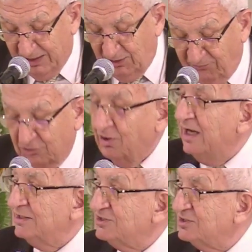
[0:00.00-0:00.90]
I want
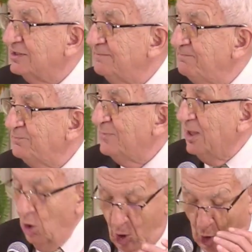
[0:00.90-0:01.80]
to share with you.
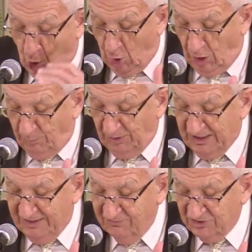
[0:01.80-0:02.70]
It's a wonderful one.
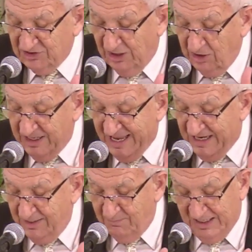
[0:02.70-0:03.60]

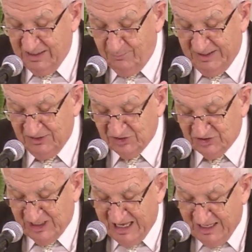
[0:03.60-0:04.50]
As
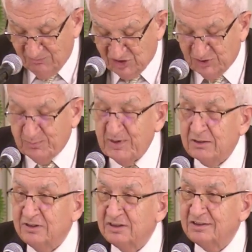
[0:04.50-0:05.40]
members of the
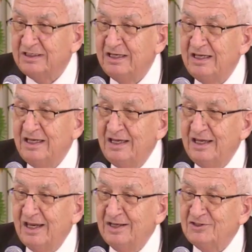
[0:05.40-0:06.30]
body of Christ,
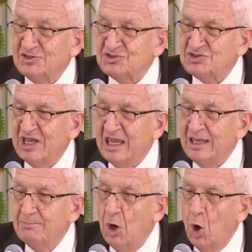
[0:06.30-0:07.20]

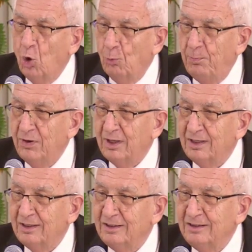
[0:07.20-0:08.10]
all believers
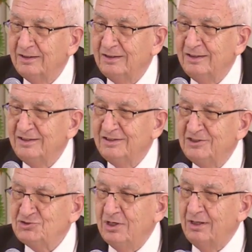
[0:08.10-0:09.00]
are animated
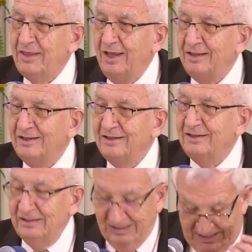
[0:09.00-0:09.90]
by the same
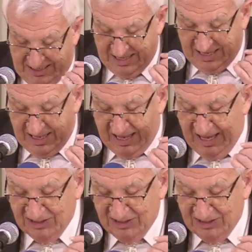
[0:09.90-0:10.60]
spirit